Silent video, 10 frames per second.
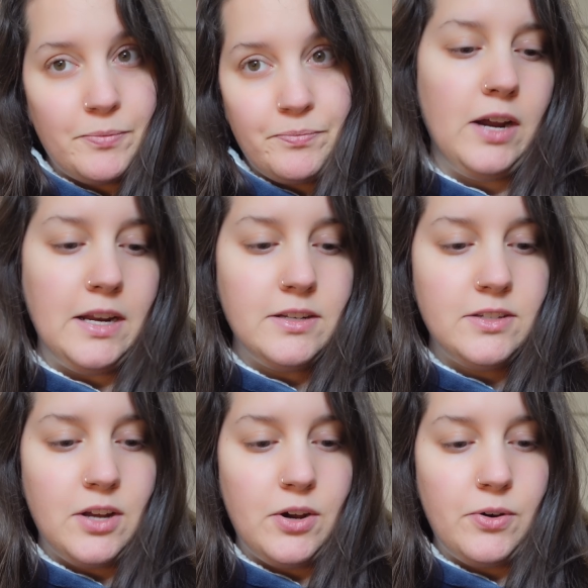All right,
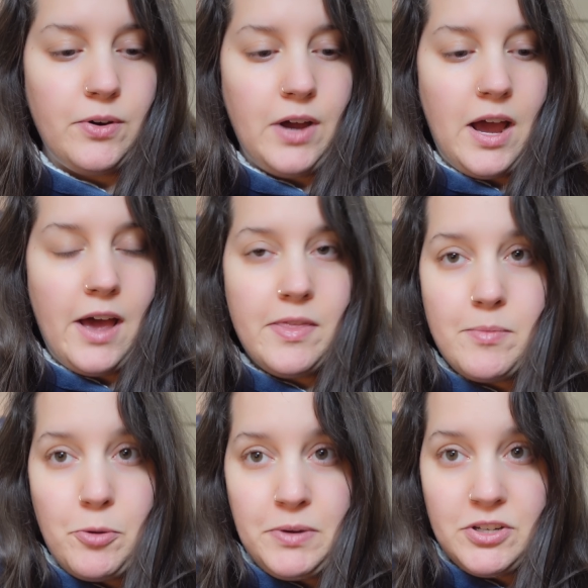so on the
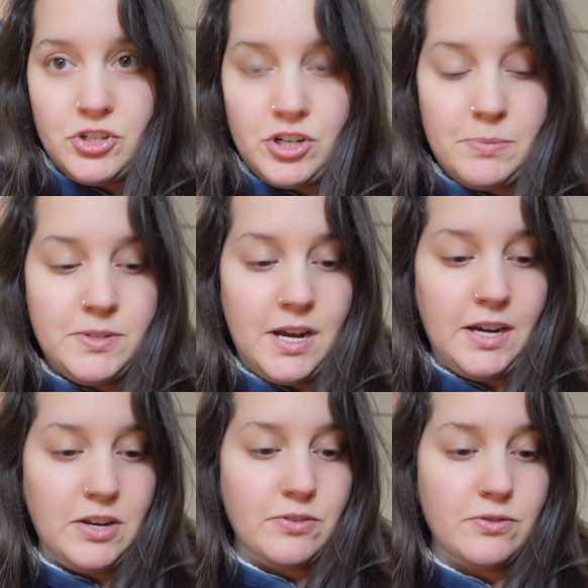Mobius strips, I
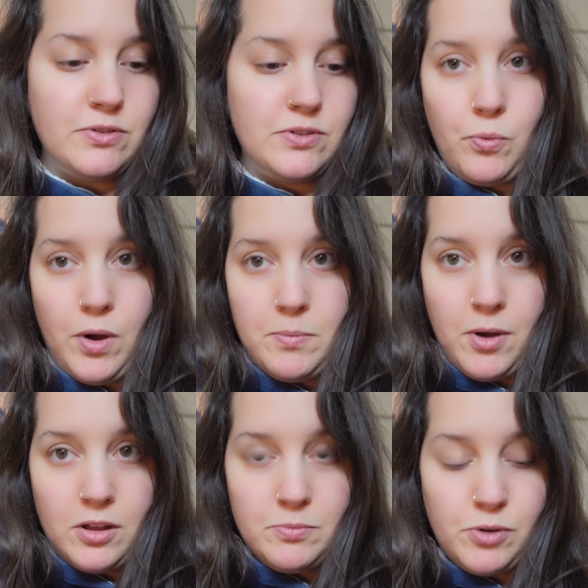used 1
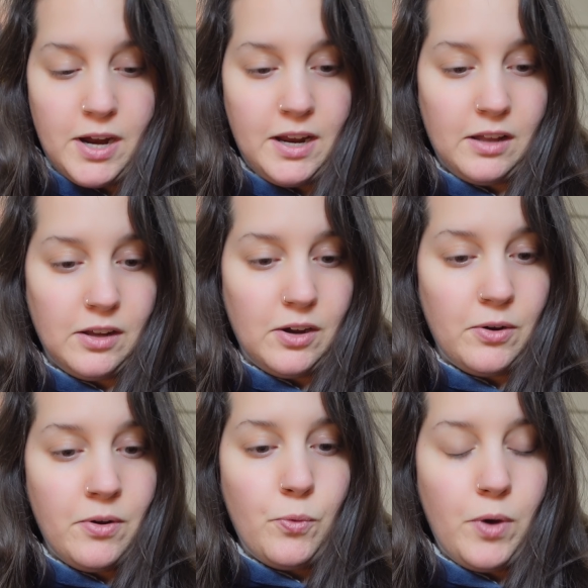ball of bright
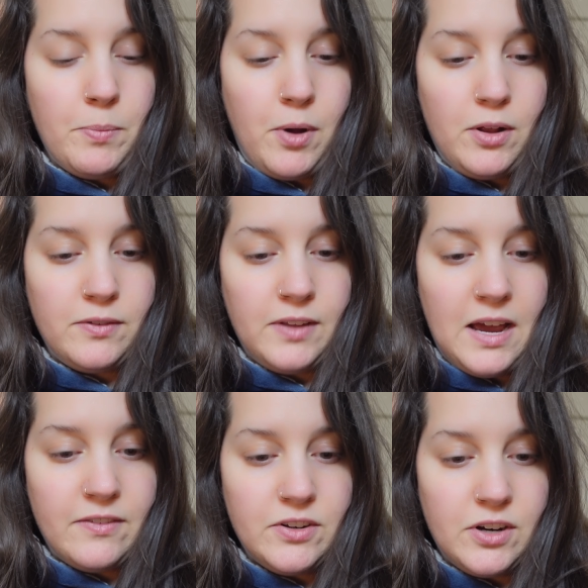yellow, 1 ball of
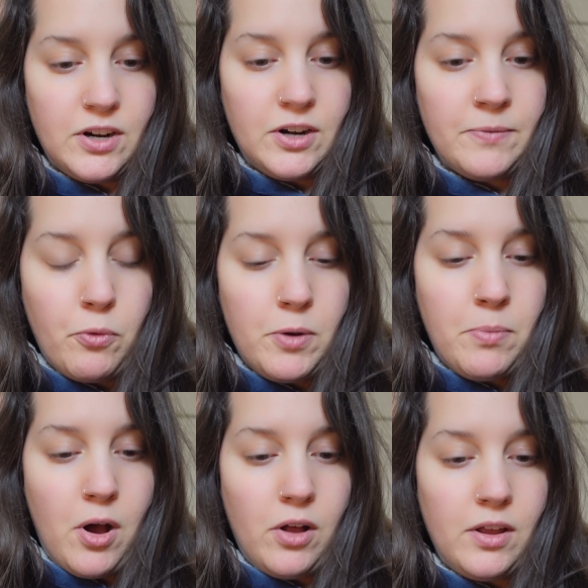lavender, 1
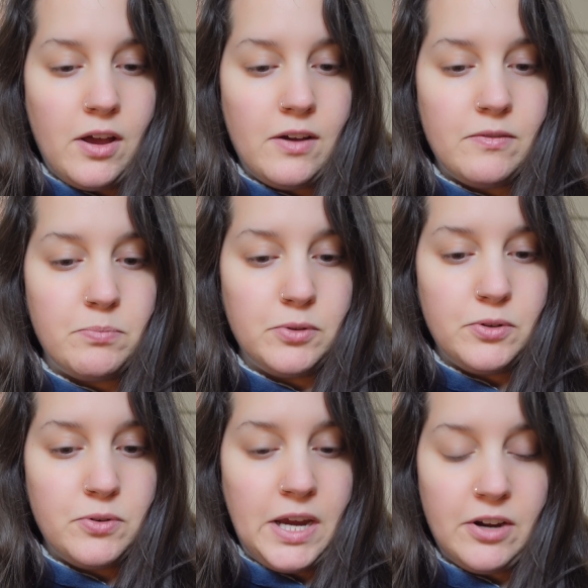ball of
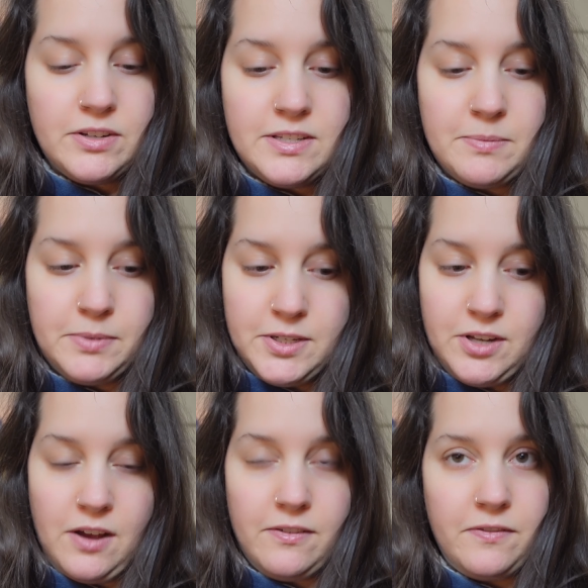blue Karen Simply
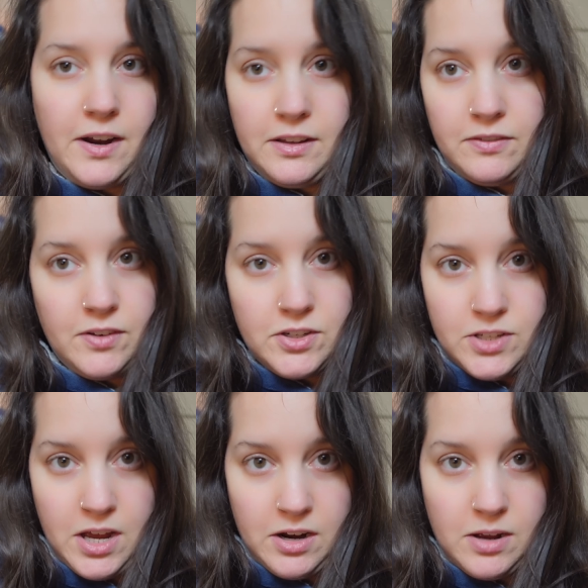Soft, finally finished
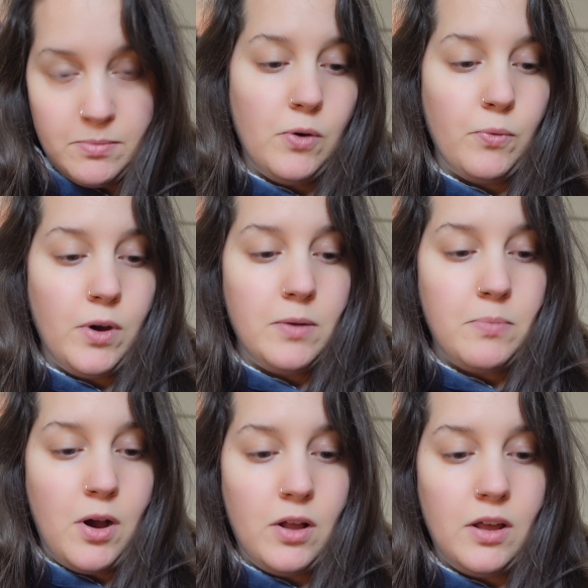that up, 1
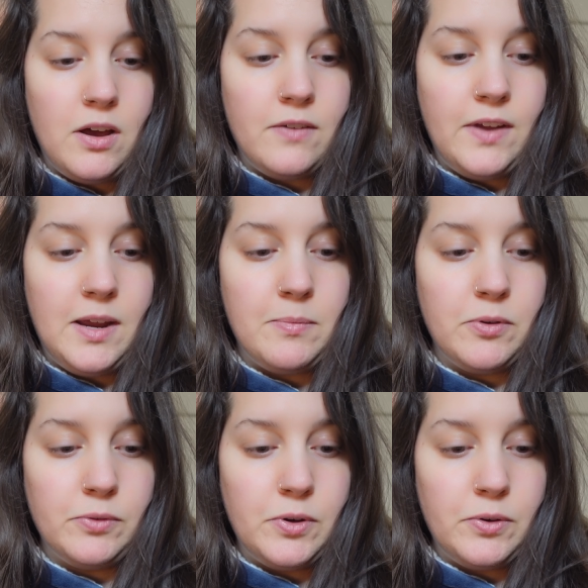ball of a
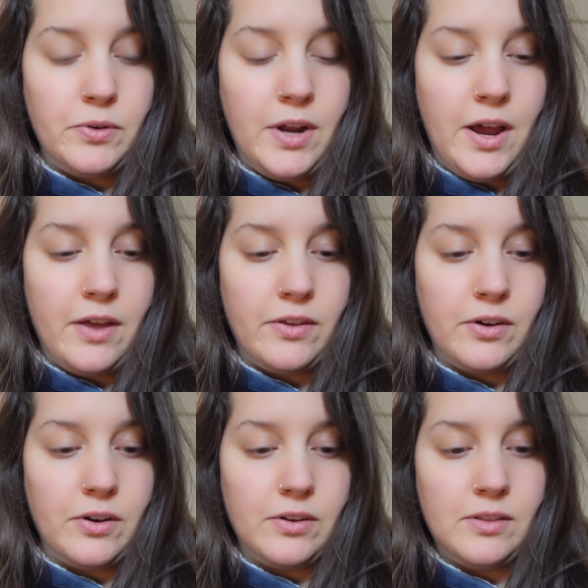maroon
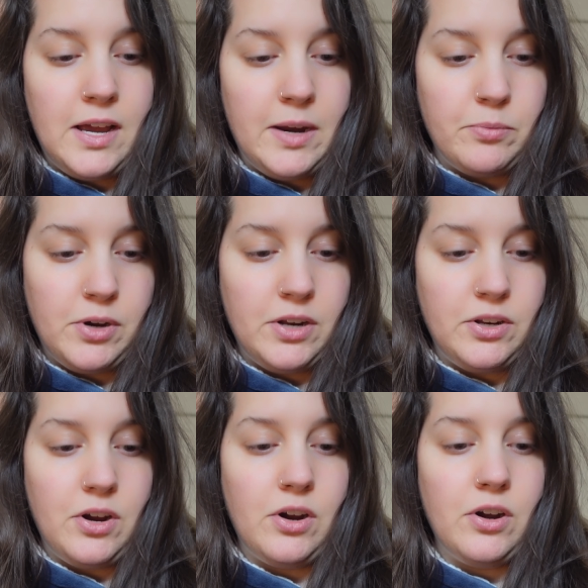heathered Lion Brand
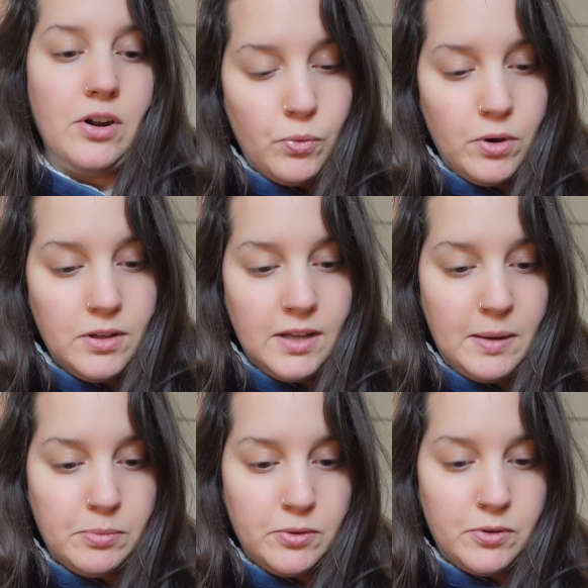yarn, 1
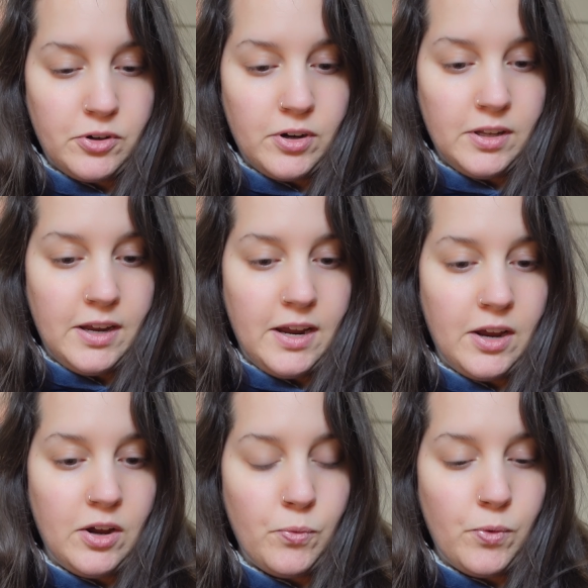light blue acrylic,